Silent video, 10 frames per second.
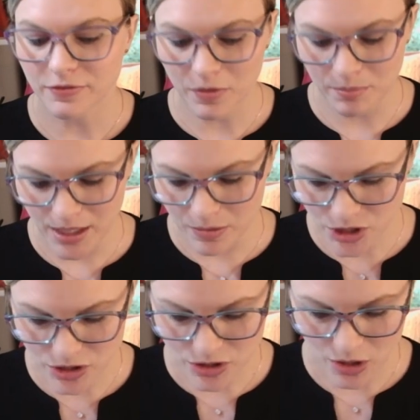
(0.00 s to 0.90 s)
for me, it
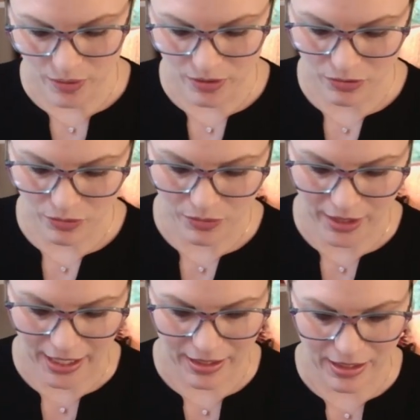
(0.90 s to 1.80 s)
was just going through
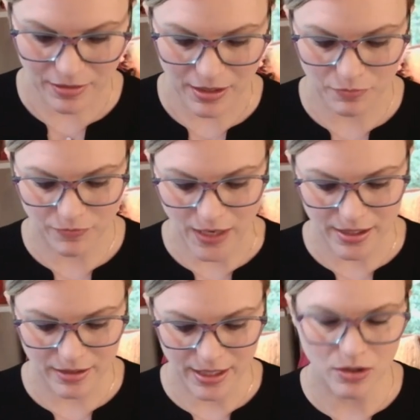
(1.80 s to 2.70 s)
that and then
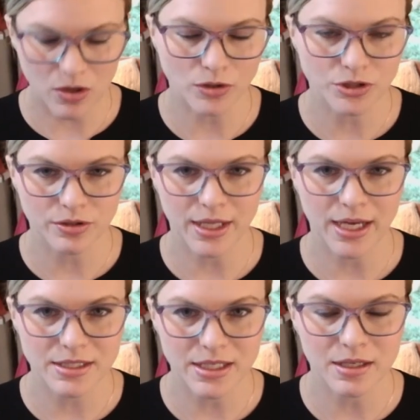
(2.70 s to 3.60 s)
finding that culture in
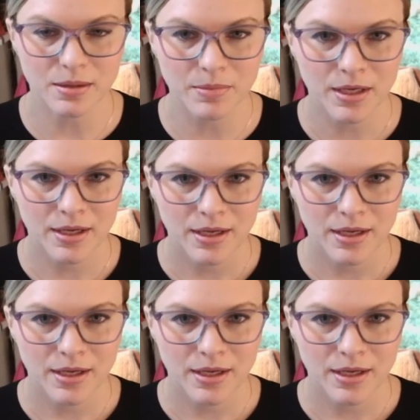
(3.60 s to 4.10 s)
that team.